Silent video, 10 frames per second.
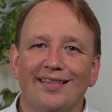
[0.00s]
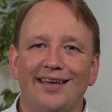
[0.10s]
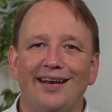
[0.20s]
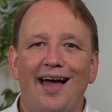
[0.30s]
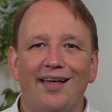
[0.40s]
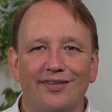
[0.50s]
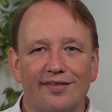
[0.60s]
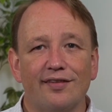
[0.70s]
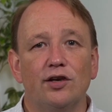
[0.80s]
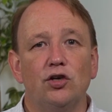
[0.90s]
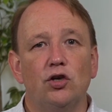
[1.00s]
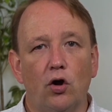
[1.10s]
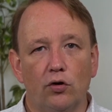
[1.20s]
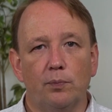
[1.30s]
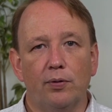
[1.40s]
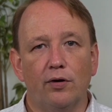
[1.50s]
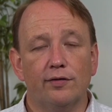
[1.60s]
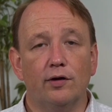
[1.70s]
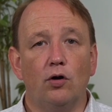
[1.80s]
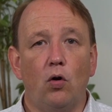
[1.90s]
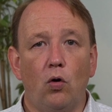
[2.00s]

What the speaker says: Then others that know the person